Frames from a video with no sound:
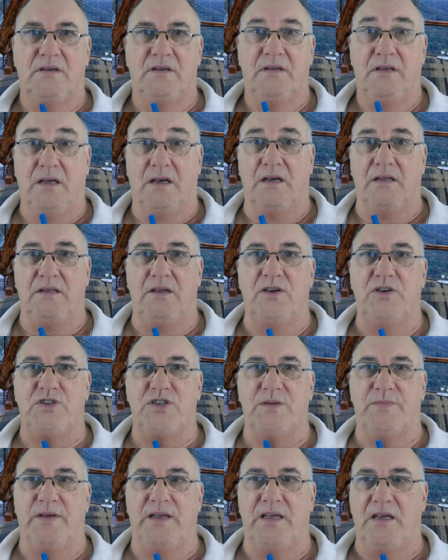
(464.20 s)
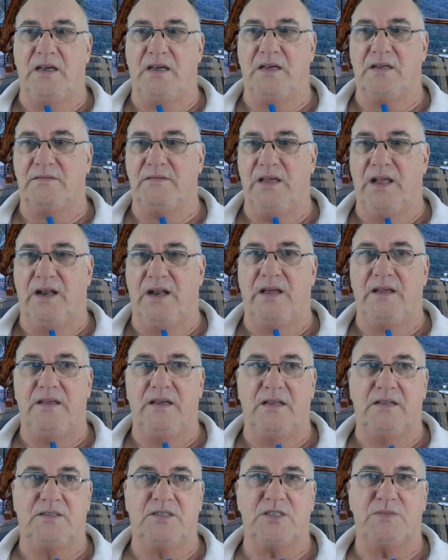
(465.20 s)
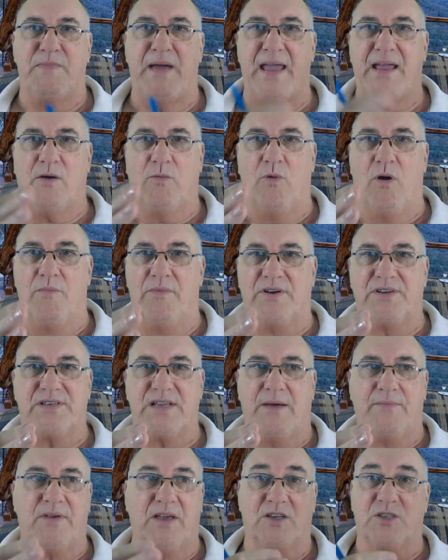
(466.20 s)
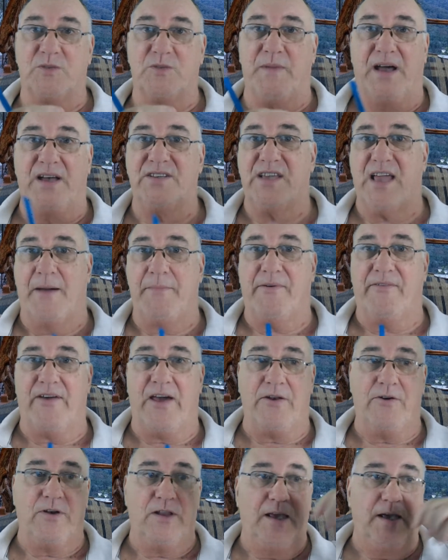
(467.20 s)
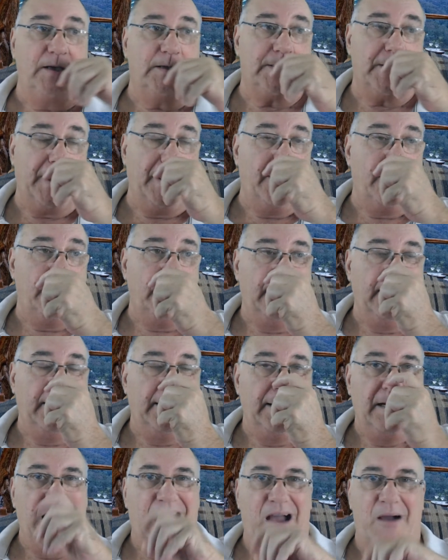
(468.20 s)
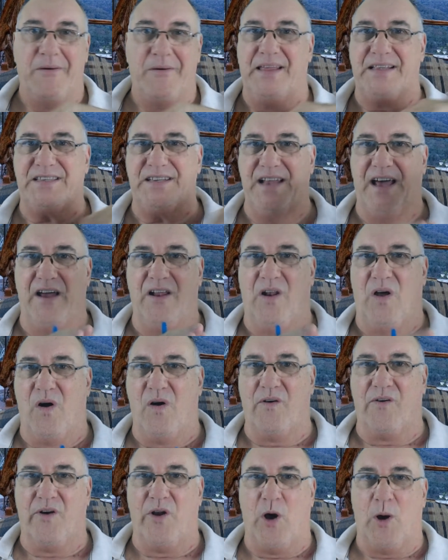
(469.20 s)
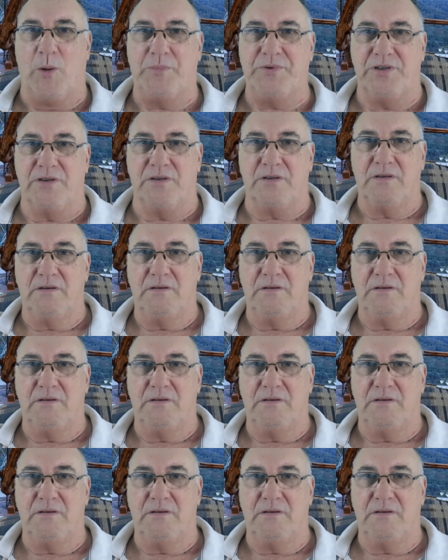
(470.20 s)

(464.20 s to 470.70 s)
You know, it used to be you could, you know, you'd smack a woman or something, I suppose, a couple of hundred years ago. I mean, that's no longer an option.